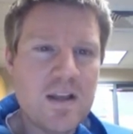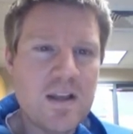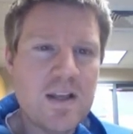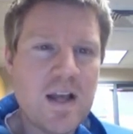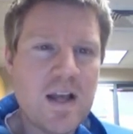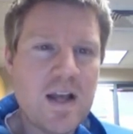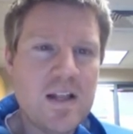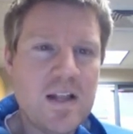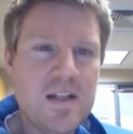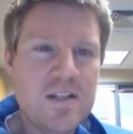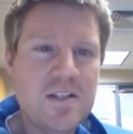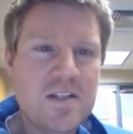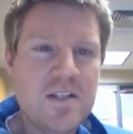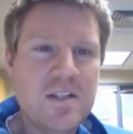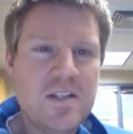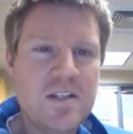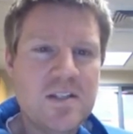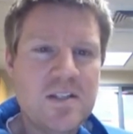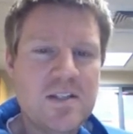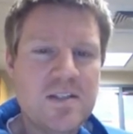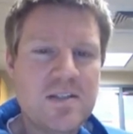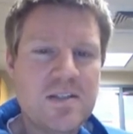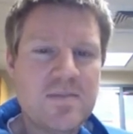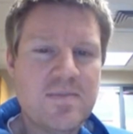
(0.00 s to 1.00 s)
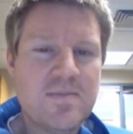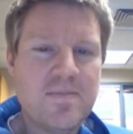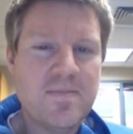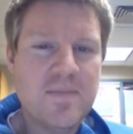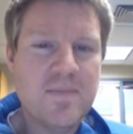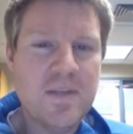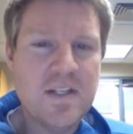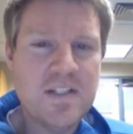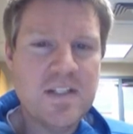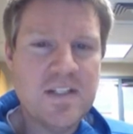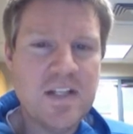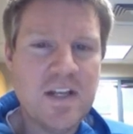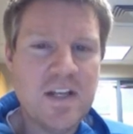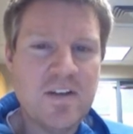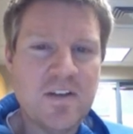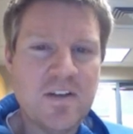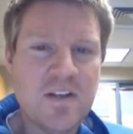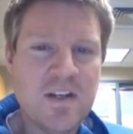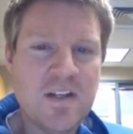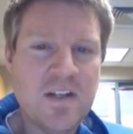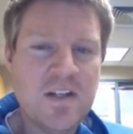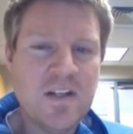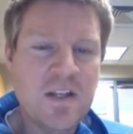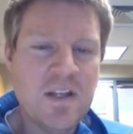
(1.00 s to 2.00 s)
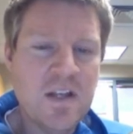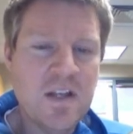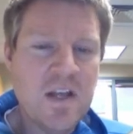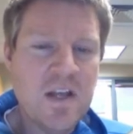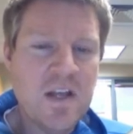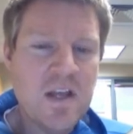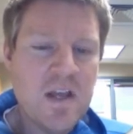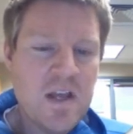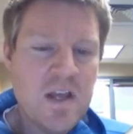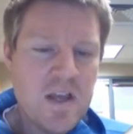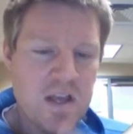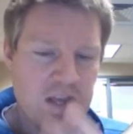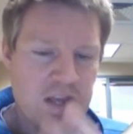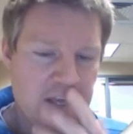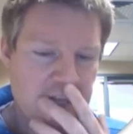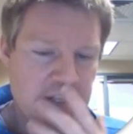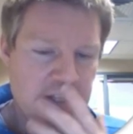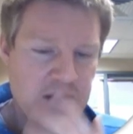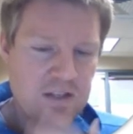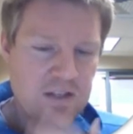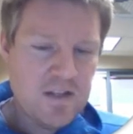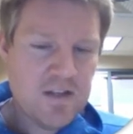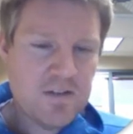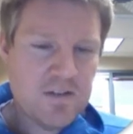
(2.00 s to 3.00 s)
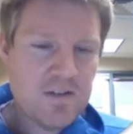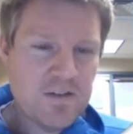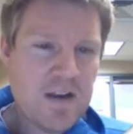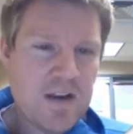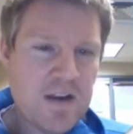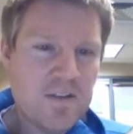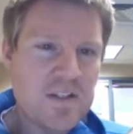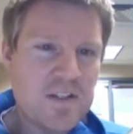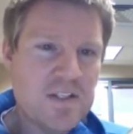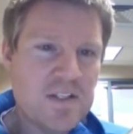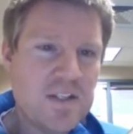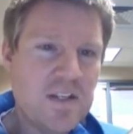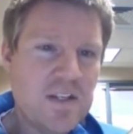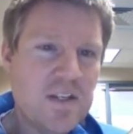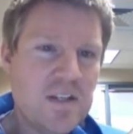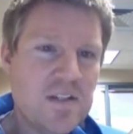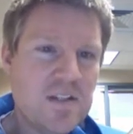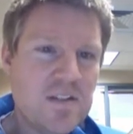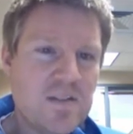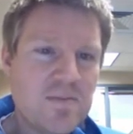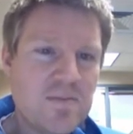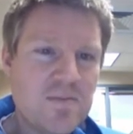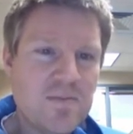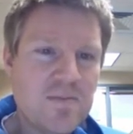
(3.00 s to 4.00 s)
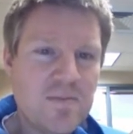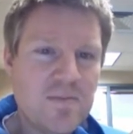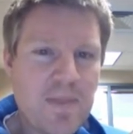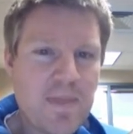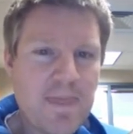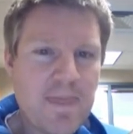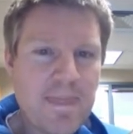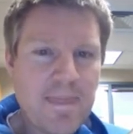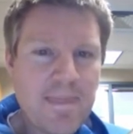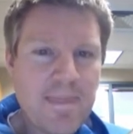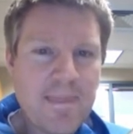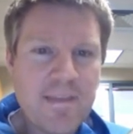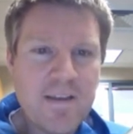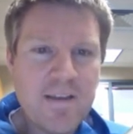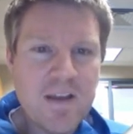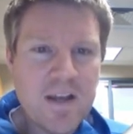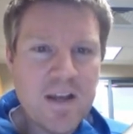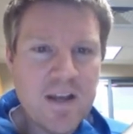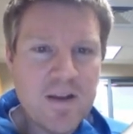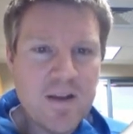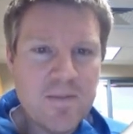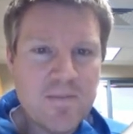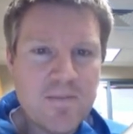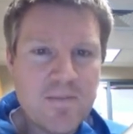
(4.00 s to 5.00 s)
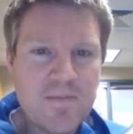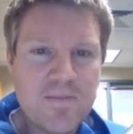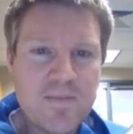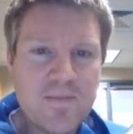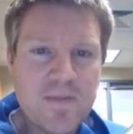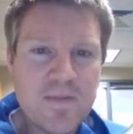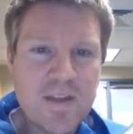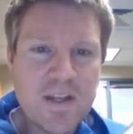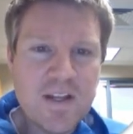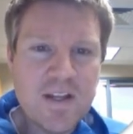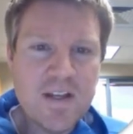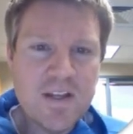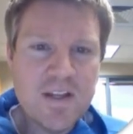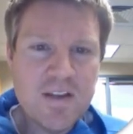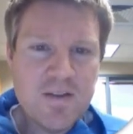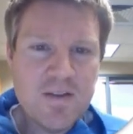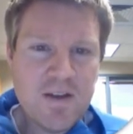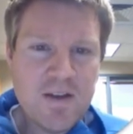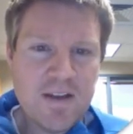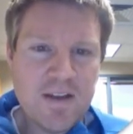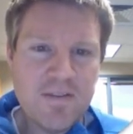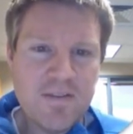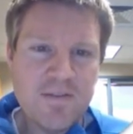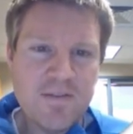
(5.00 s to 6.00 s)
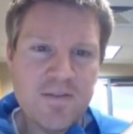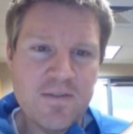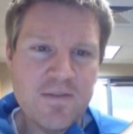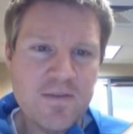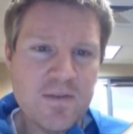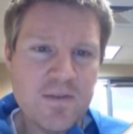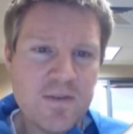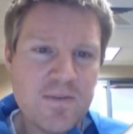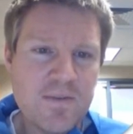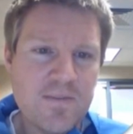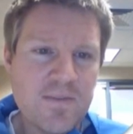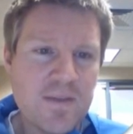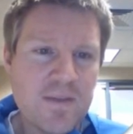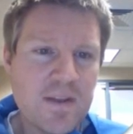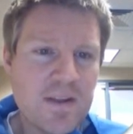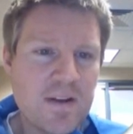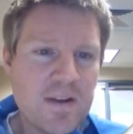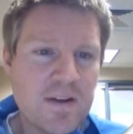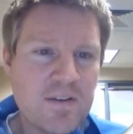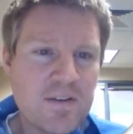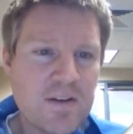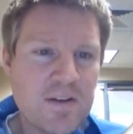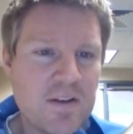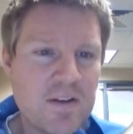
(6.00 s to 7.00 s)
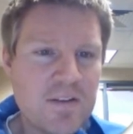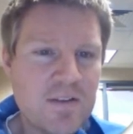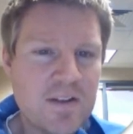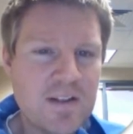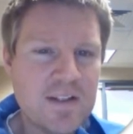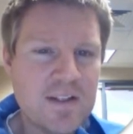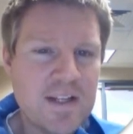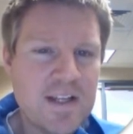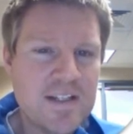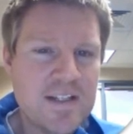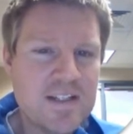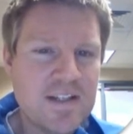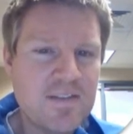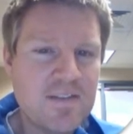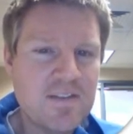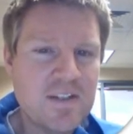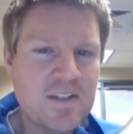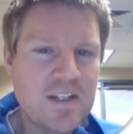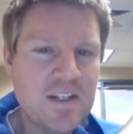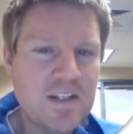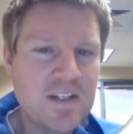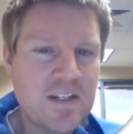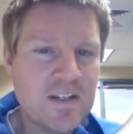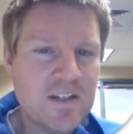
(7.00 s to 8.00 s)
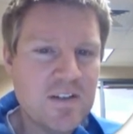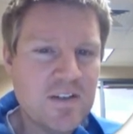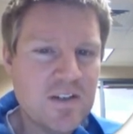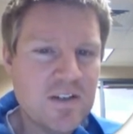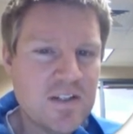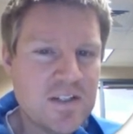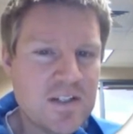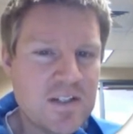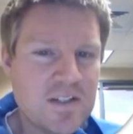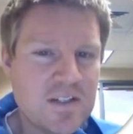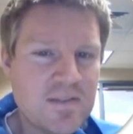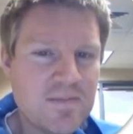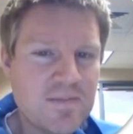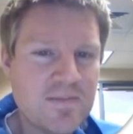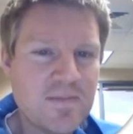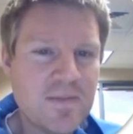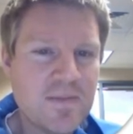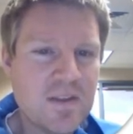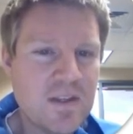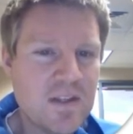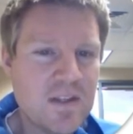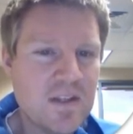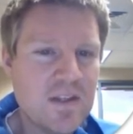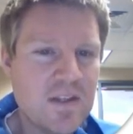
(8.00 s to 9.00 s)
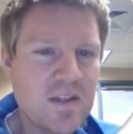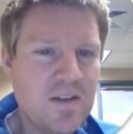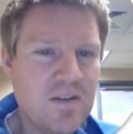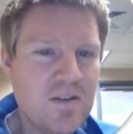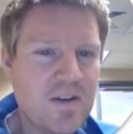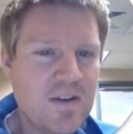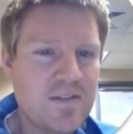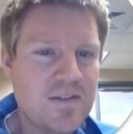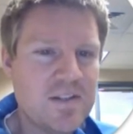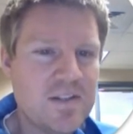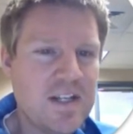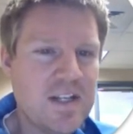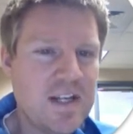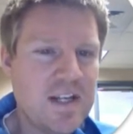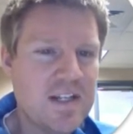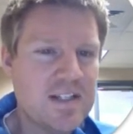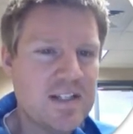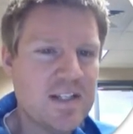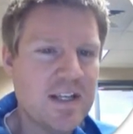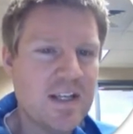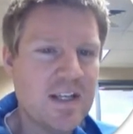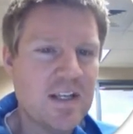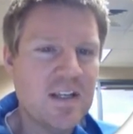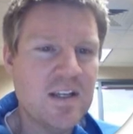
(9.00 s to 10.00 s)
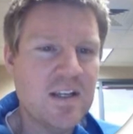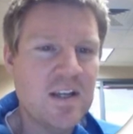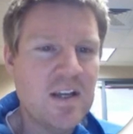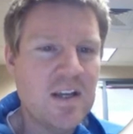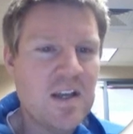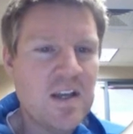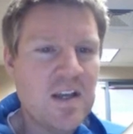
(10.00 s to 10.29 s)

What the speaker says: colleges, etc. around the cities. Then you have around the late 1700s, you have states like